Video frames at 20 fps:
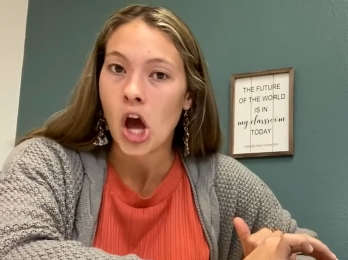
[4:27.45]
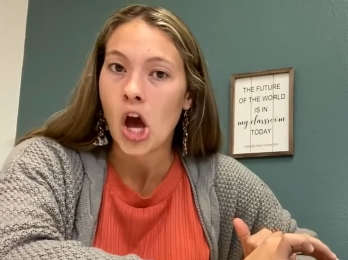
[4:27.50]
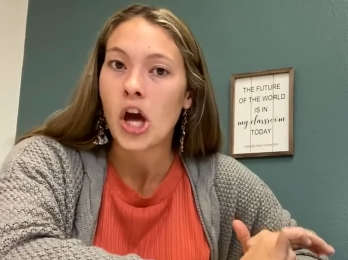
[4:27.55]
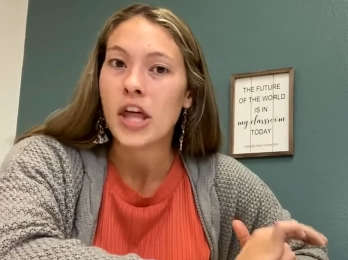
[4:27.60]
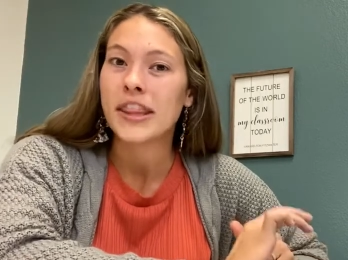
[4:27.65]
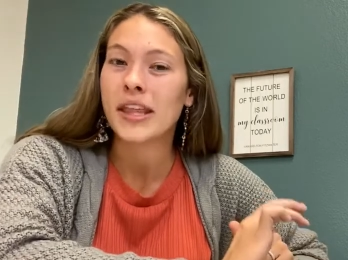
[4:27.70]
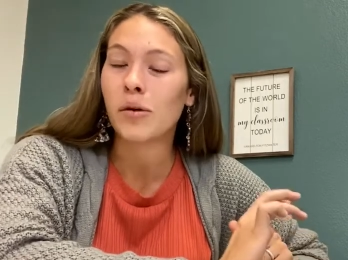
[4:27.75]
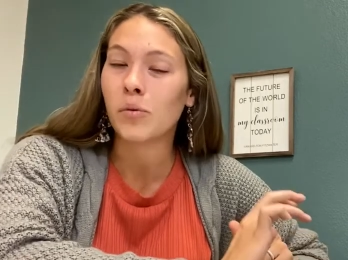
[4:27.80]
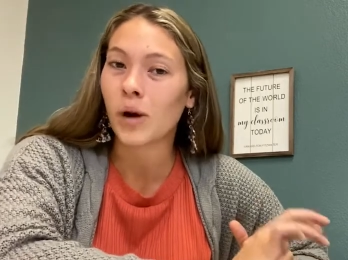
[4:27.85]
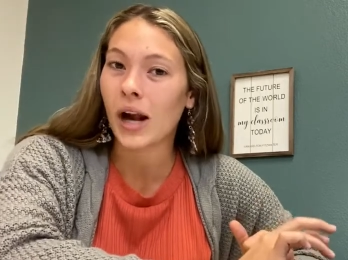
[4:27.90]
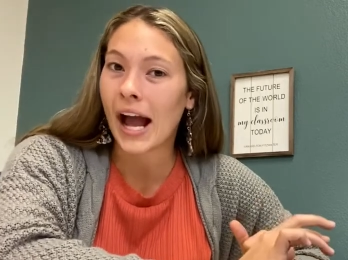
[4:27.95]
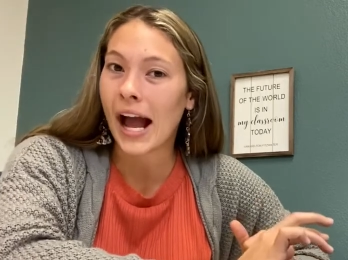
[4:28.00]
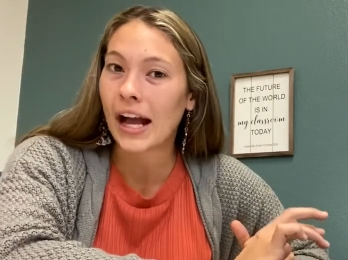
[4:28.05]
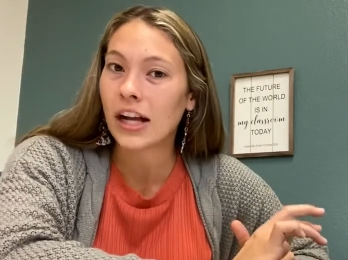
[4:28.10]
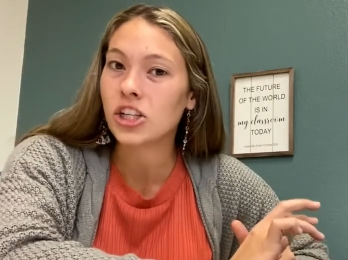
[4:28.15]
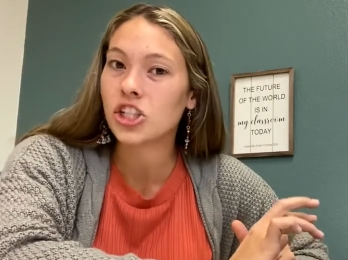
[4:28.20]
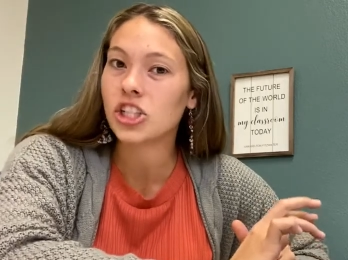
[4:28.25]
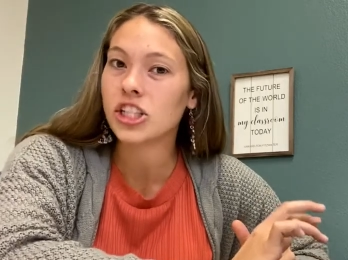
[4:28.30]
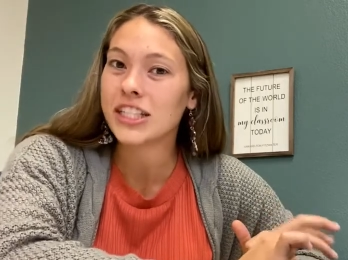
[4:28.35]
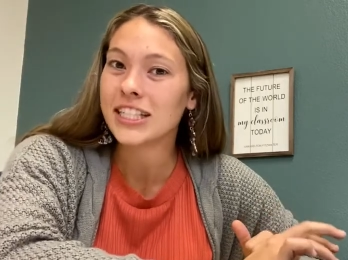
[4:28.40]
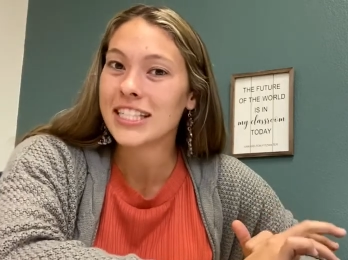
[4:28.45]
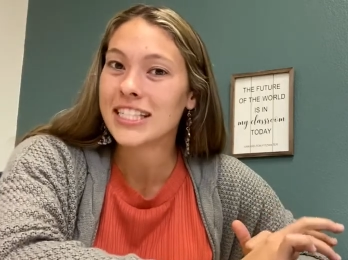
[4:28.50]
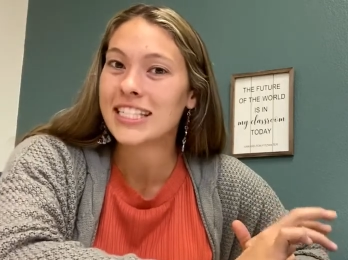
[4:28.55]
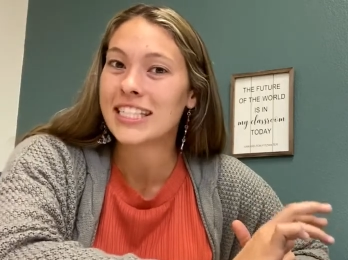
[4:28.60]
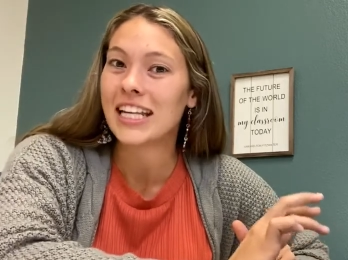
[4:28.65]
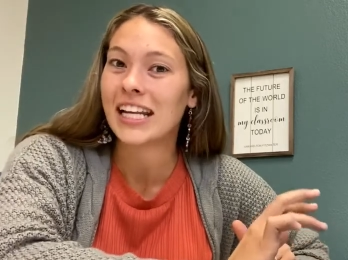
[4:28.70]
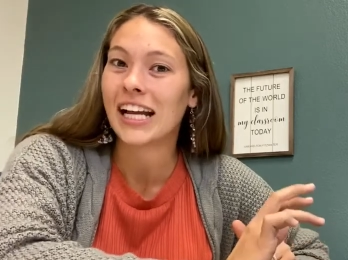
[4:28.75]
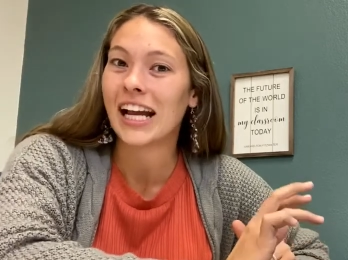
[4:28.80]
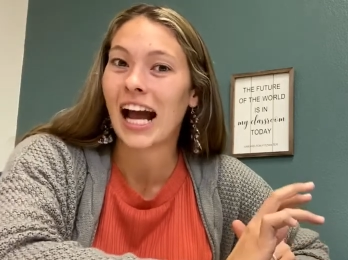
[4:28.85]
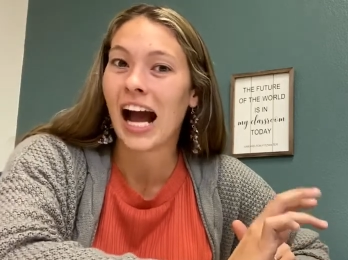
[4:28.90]
They were actually
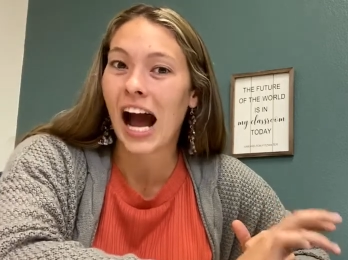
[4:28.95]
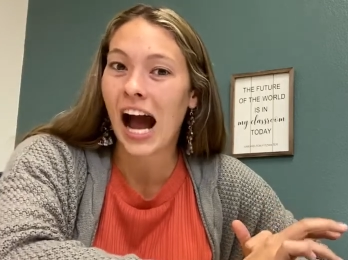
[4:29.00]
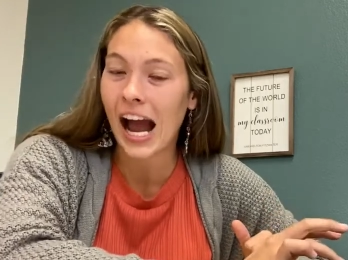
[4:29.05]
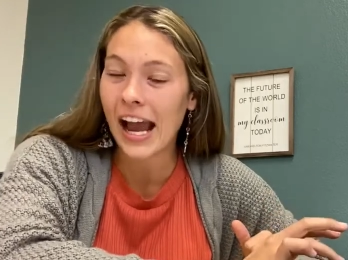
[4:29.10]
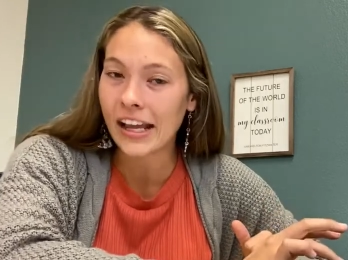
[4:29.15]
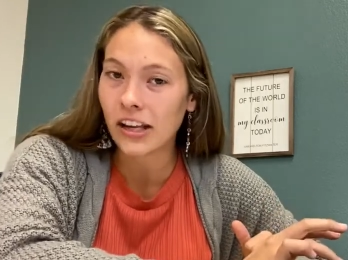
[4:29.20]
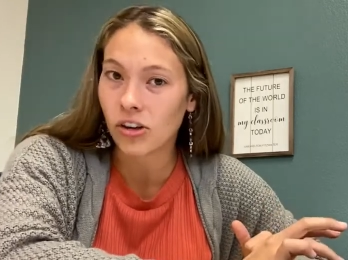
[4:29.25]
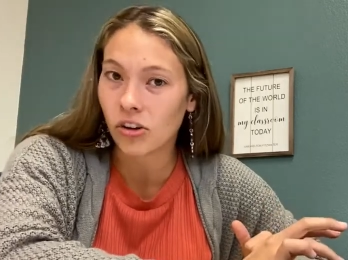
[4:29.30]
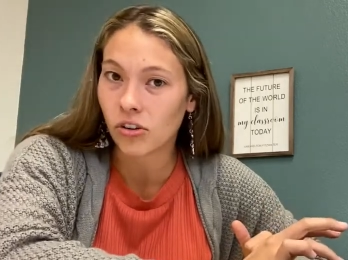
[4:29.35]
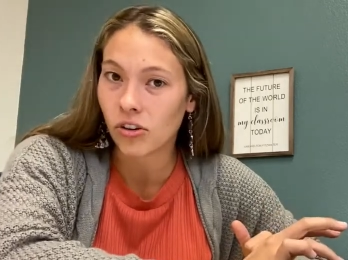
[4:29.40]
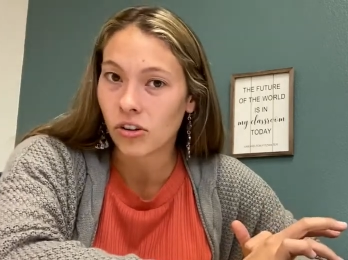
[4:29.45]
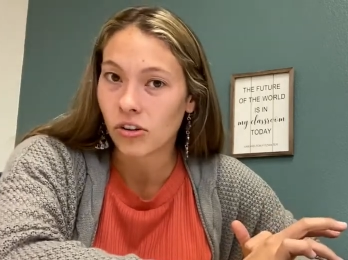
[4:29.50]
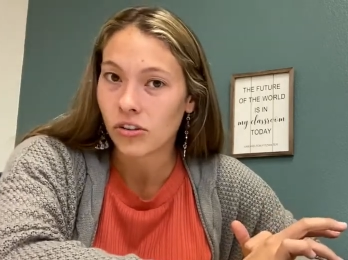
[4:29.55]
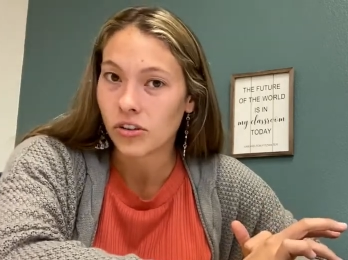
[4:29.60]
sitting idle.